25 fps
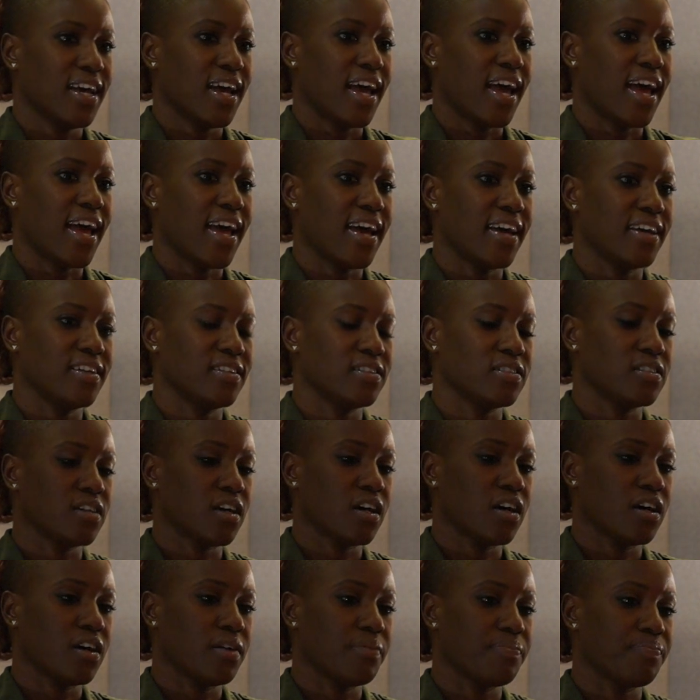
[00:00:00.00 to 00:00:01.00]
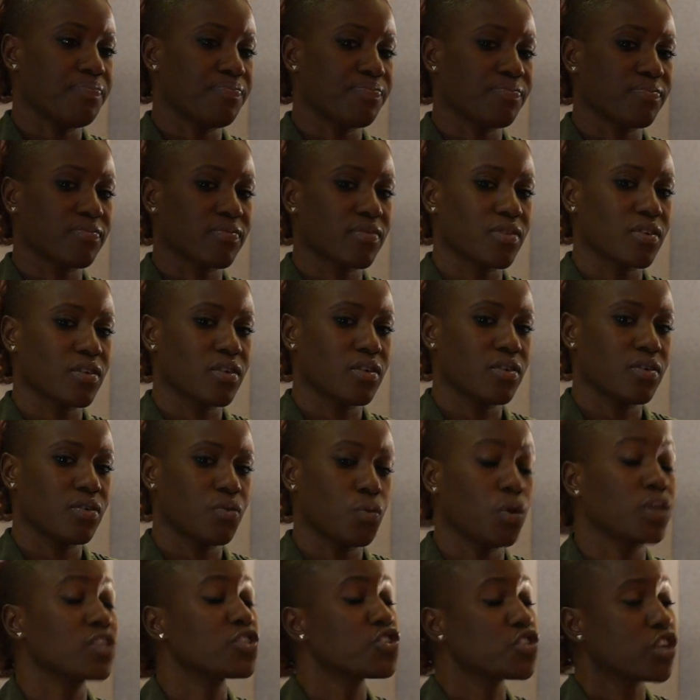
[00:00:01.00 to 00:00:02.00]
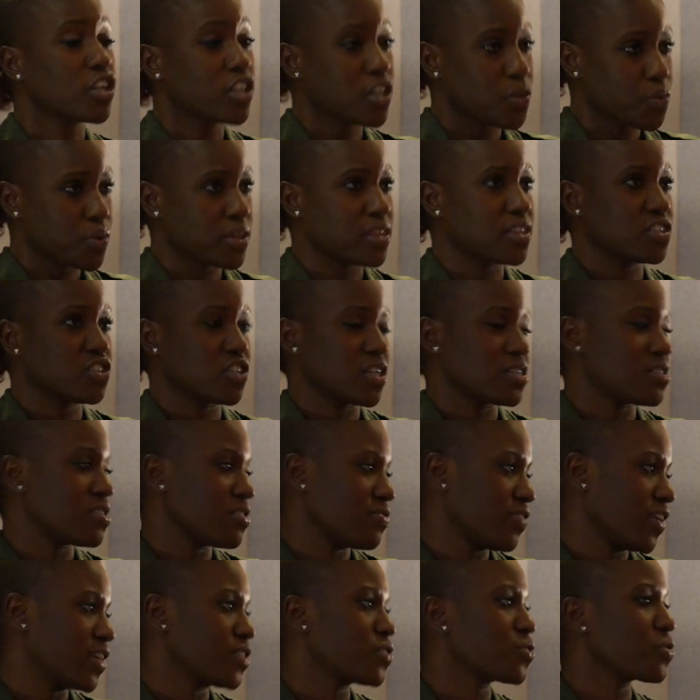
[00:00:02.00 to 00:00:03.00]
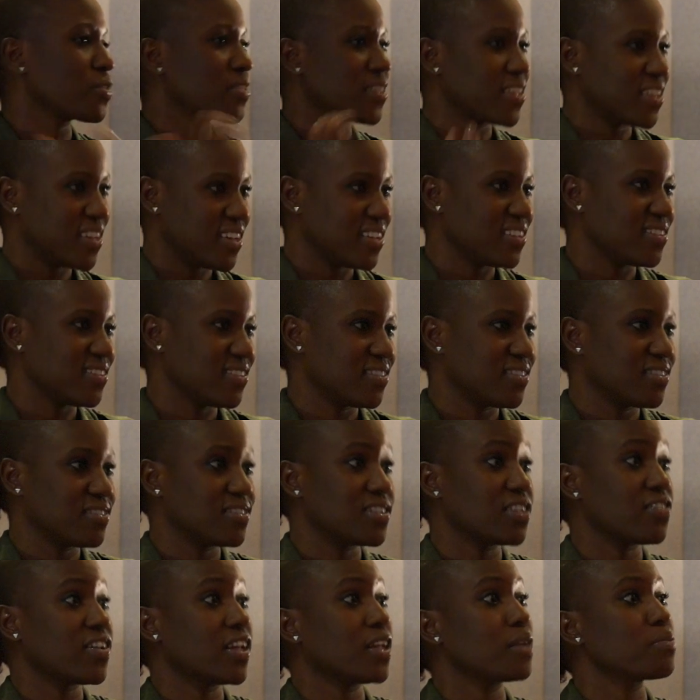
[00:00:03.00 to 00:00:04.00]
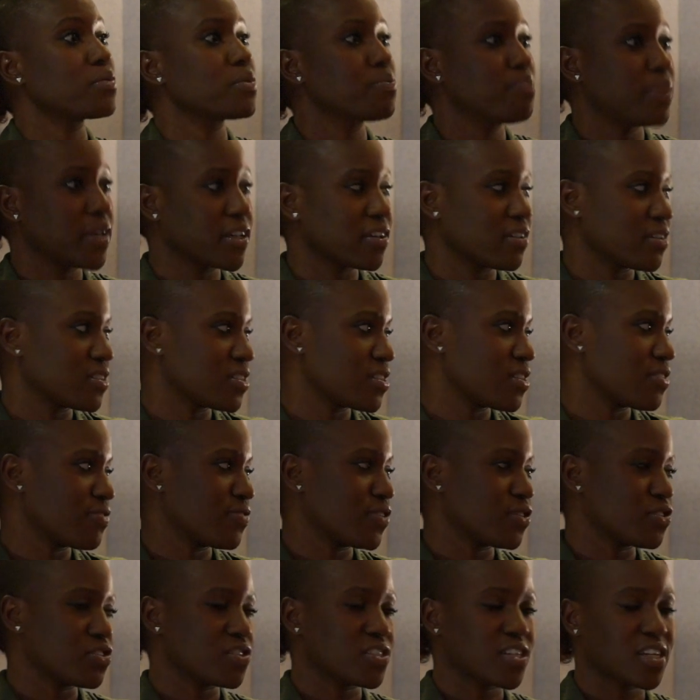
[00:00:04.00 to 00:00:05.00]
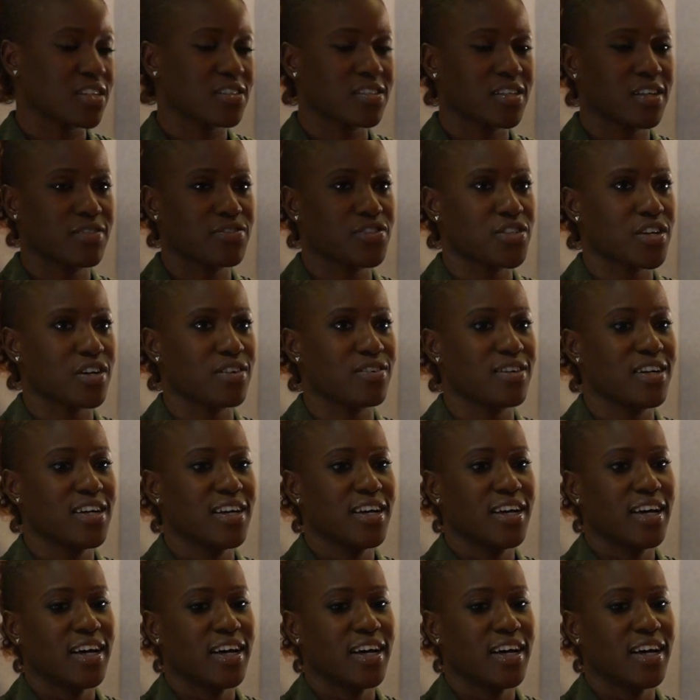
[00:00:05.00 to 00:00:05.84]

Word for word: And, um, well, it started with the Justify tour and then it developed bigger into the Future Sex Love Show.